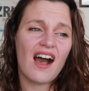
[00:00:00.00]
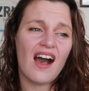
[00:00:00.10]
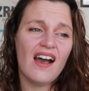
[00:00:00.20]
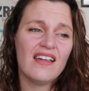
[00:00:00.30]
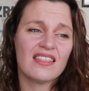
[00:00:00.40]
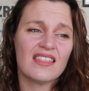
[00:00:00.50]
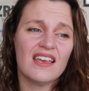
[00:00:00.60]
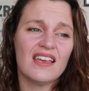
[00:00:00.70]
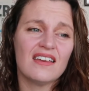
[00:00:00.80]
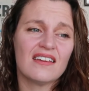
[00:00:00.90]
I
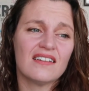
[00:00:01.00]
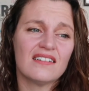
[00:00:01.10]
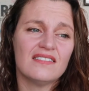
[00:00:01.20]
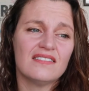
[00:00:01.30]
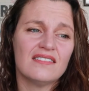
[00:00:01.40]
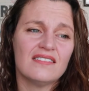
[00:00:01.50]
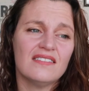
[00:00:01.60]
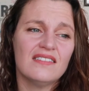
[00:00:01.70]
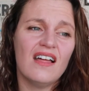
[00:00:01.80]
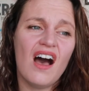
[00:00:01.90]
think
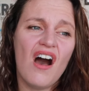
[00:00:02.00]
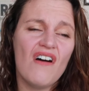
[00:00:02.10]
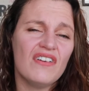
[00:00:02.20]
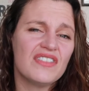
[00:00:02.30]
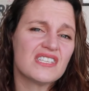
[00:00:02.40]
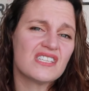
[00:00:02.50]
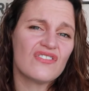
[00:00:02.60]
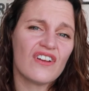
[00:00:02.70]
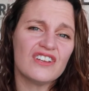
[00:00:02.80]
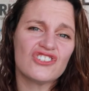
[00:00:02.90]
love, and this is
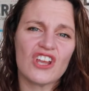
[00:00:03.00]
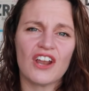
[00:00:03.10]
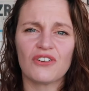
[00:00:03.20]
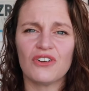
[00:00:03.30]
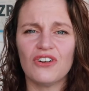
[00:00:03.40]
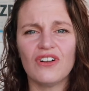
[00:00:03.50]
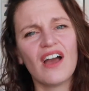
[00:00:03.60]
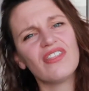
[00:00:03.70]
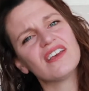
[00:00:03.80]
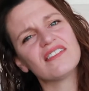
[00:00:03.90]
very general,
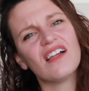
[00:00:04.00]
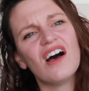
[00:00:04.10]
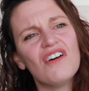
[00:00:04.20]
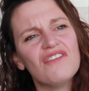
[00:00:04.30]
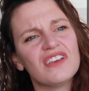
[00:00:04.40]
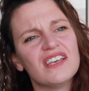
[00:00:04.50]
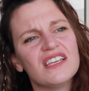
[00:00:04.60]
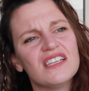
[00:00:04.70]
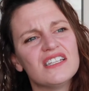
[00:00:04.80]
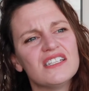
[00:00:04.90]
I think love
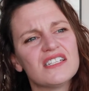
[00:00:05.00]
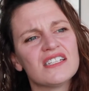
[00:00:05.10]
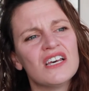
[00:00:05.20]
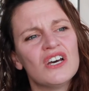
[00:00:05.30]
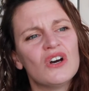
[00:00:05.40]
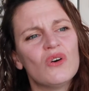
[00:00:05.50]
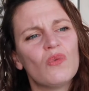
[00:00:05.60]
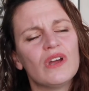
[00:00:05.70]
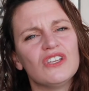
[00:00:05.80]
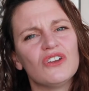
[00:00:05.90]
is
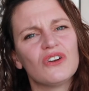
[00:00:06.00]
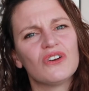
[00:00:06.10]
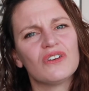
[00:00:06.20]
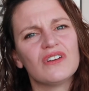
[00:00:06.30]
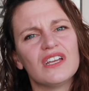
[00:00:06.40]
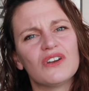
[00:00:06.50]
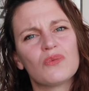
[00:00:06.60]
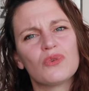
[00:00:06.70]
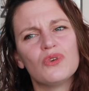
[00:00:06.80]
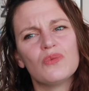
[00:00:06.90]
when you're in a
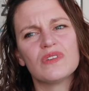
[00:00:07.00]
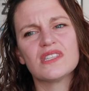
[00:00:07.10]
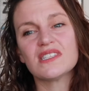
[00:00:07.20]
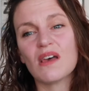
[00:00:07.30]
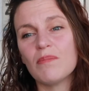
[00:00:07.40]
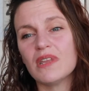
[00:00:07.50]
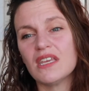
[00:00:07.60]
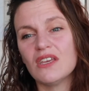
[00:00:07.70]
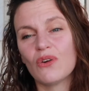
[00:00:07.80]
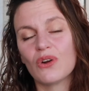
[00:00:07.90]
room with
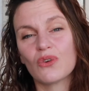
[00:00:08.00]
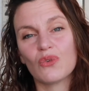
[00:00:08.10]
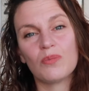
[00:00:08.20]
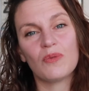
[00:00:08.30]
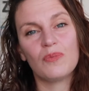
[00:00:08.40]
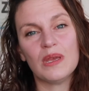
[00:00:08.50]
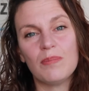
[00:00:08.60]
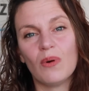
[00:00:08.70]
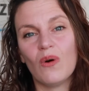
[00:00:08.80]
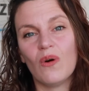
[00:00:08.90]
somebody or a group of
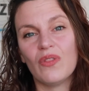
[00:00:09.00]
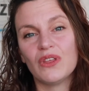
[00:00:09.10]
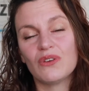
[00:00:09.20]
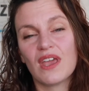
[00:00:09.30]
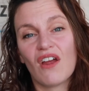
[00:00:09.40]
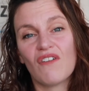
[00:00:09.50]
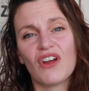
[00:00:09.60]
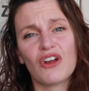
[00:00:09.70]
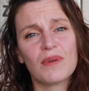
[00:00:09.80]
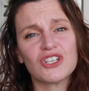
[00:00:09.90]
people that you care
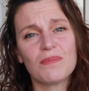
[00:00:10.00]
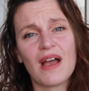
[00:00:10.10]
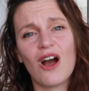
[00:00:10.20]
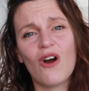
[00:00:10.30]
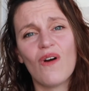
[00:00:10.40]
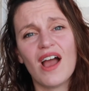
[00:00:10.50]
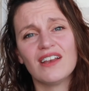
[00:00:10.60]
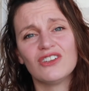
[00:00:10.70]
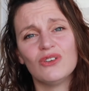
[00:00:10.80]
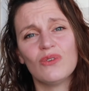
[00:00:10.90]
very much about
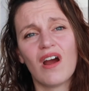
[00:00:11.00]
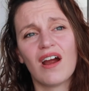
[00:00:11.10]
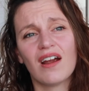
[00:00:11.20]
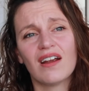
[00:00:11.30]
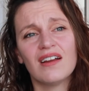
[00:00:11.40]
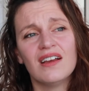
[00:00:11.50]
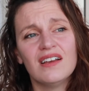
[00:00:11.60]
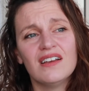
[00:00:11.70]
and you are